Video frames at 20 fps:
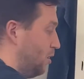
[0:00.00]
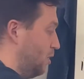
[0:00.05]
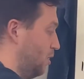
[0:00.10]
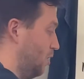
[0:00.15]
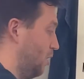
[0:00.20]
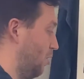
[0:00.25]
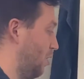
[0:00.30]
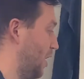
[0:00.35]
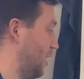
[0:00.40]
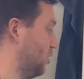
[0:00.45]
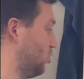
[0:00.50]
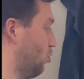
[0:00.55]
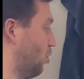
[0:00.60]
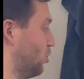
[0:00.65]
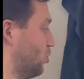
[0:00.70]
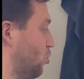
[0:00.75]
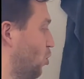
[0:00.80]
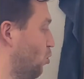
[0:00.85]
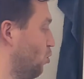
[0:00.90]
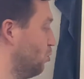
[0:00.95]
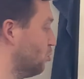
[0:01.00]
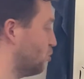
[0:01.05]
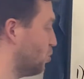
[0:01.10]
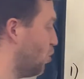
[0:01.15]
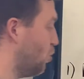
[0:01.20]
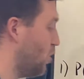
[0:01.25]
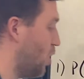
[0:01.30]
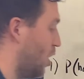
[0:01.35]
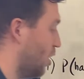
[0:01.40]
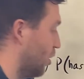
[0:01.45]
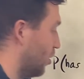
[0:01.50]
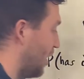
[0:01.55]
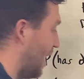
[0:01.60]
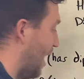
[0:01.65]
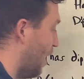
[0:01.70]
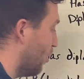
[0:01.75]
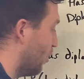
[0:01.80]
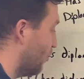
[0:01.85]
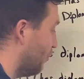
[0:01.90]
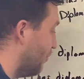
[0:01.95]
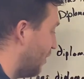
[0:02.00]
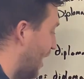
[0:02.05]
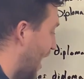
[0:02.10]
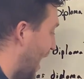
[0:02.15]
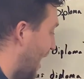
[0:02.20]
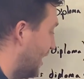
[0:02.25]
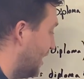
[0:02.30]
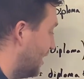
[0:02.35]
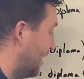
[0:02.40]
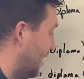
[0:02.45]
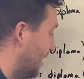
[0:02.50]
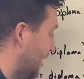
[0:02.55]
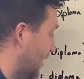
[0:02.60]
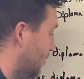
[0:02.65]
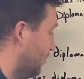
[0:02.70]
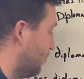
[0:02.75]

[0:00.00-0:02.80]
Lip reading: All right, so our total is no longer out of 90.